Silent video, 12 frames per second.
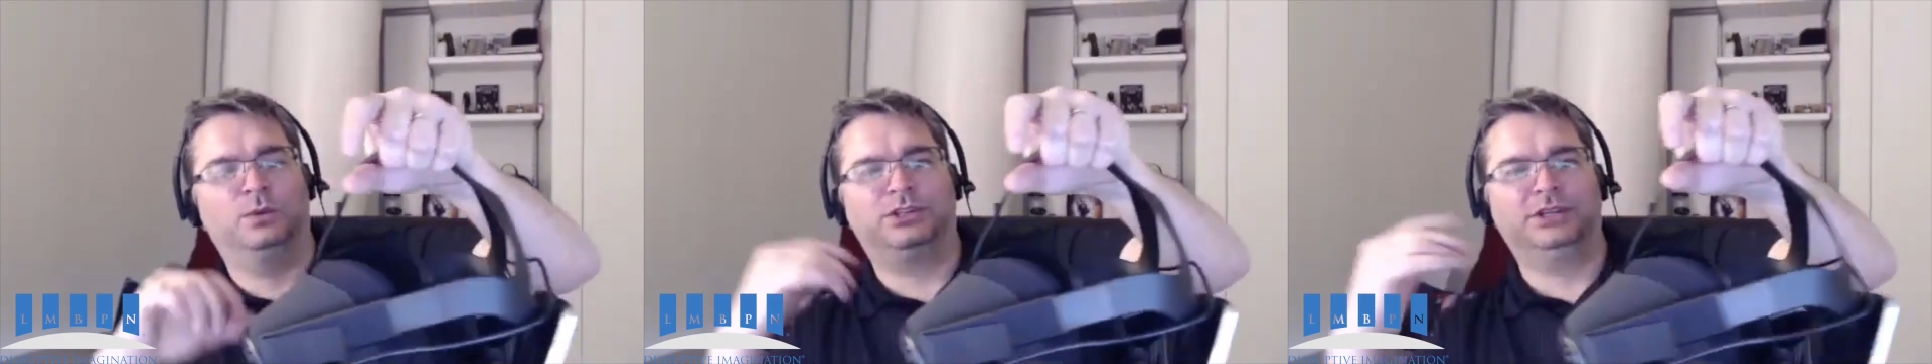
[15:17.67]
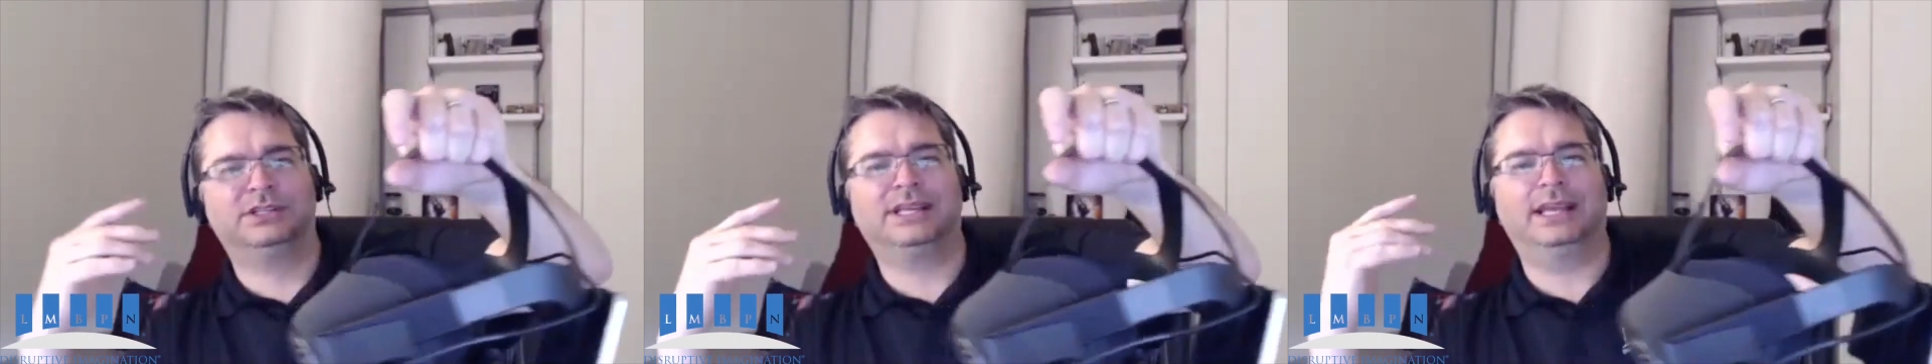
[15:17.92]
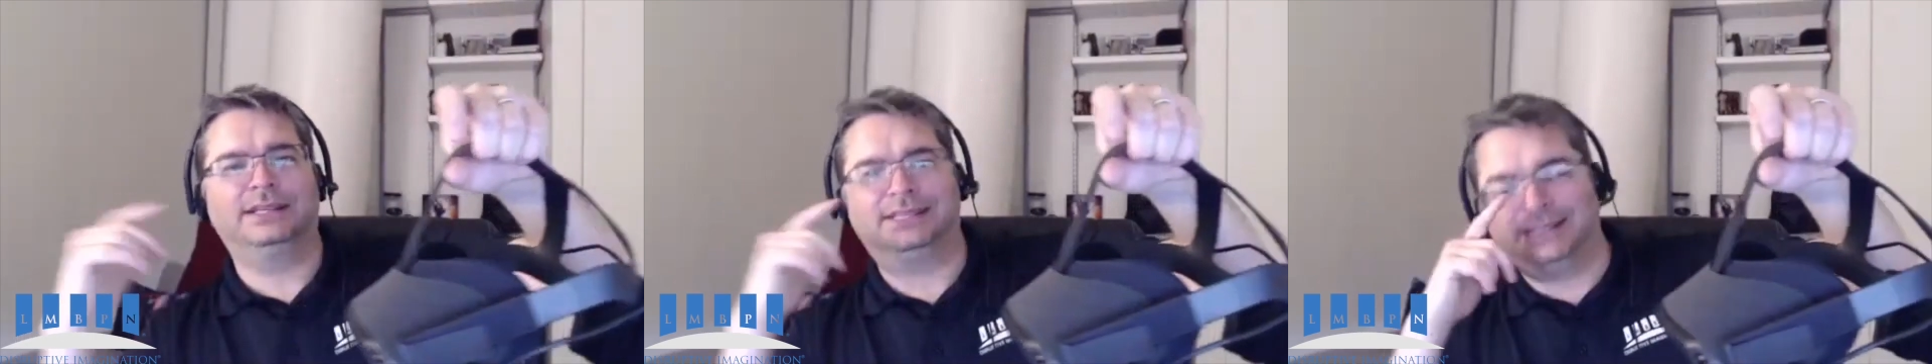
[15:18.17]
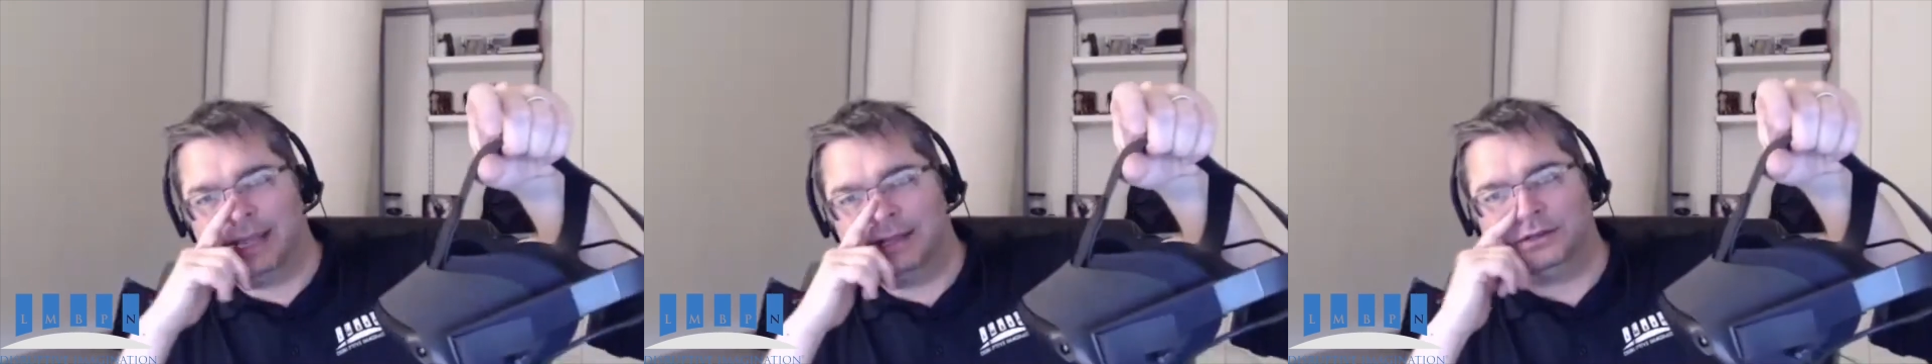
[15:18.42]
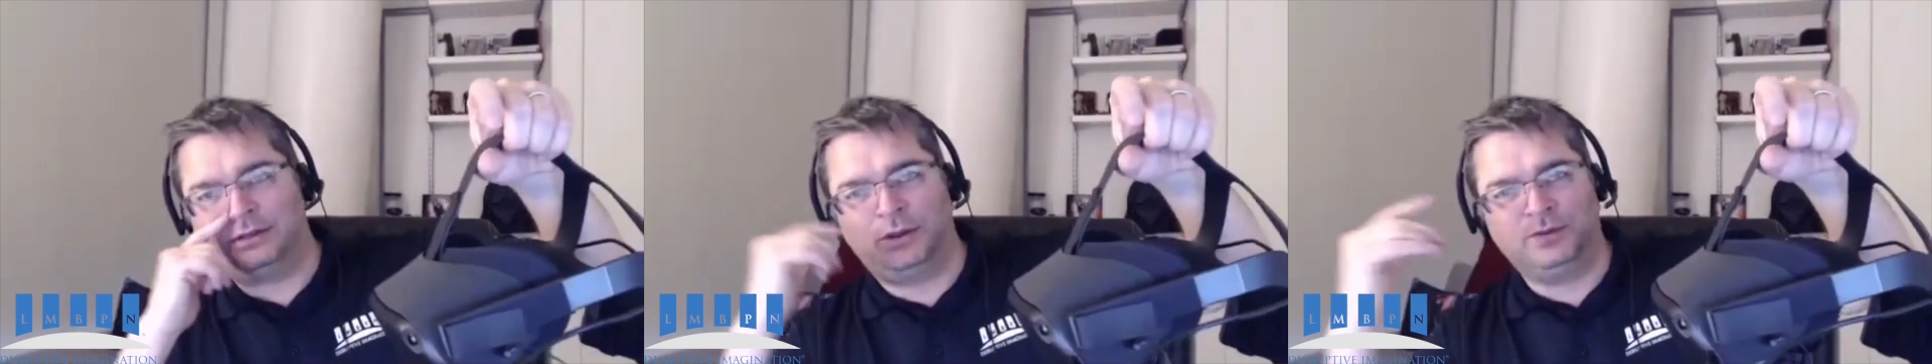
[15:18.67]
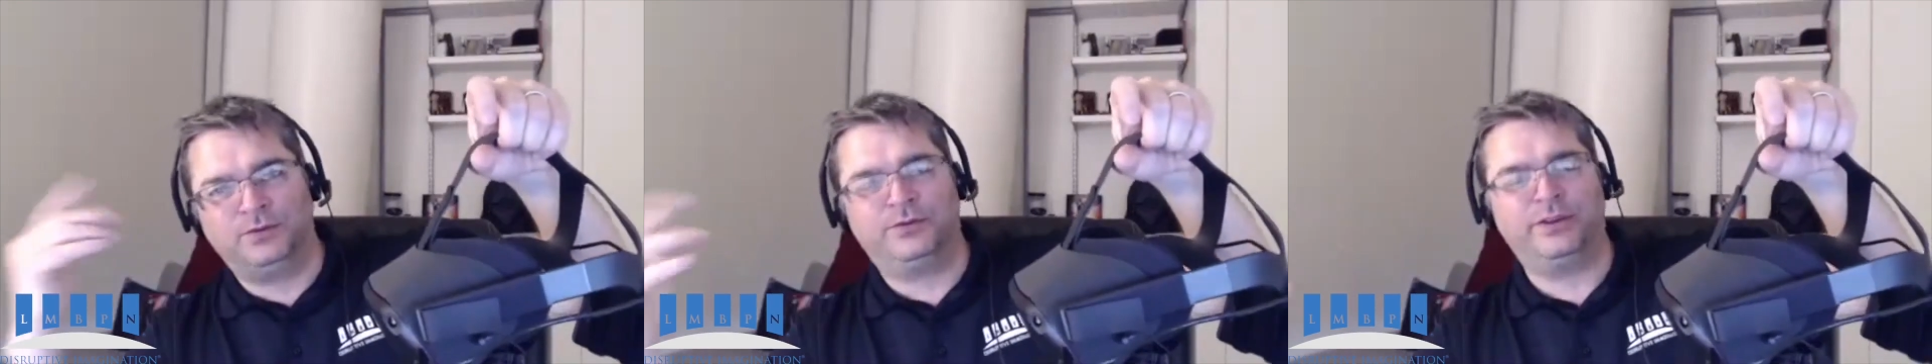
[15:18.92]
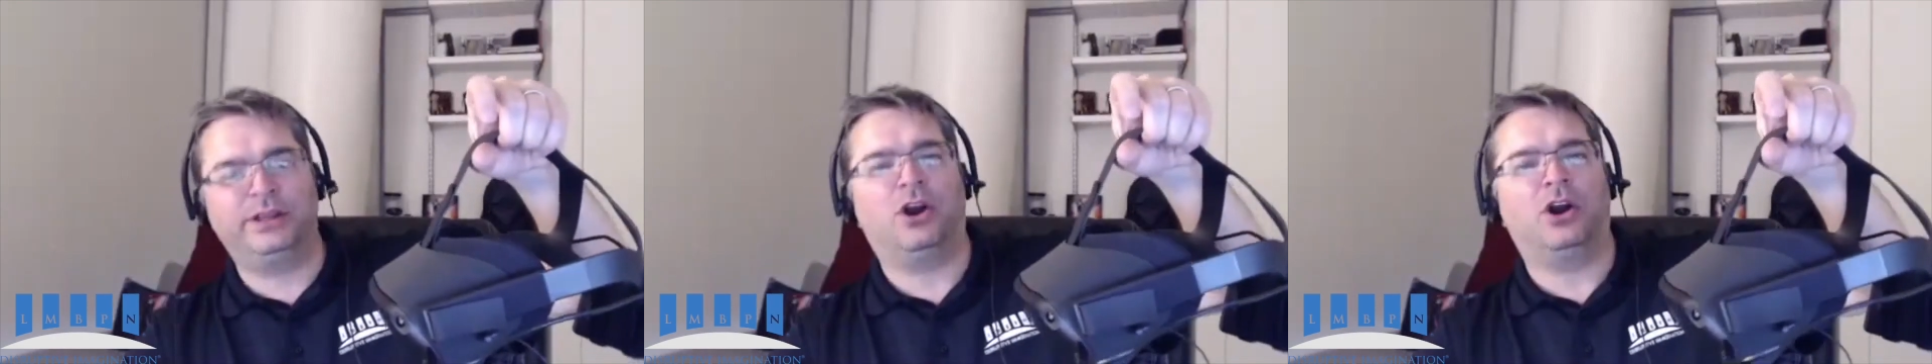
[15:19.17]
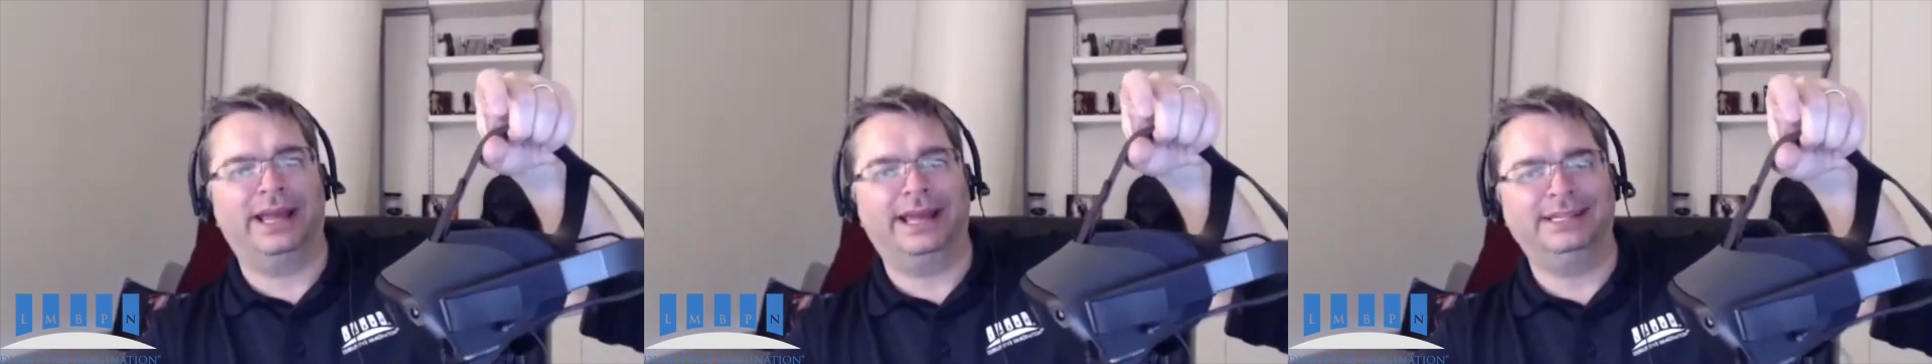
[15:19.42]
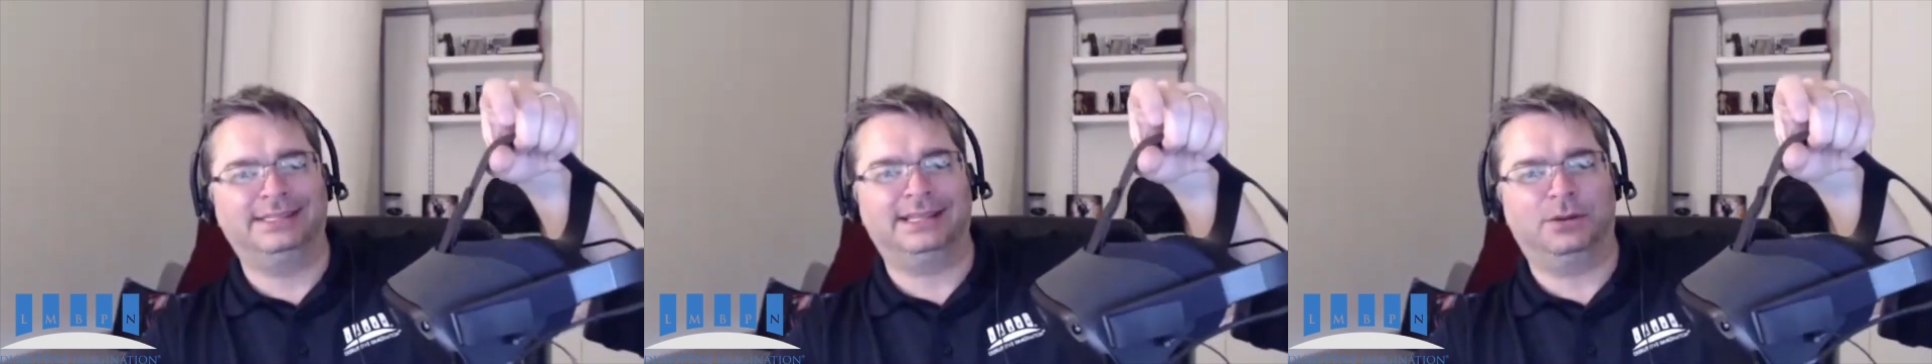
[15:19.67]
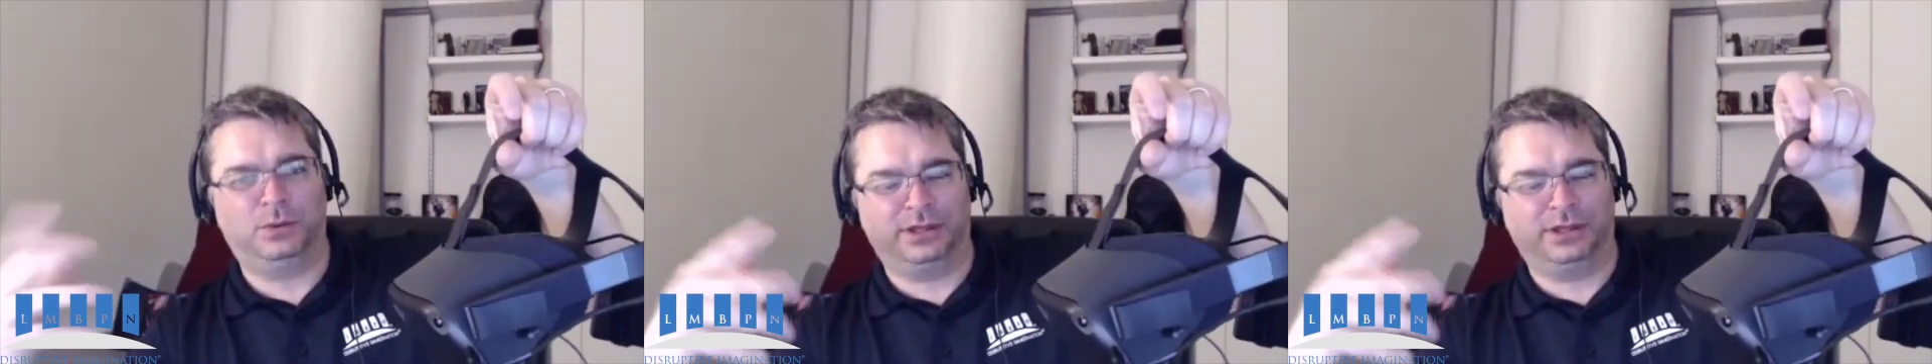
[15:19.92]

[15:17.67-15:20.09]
which is a standalone VR headset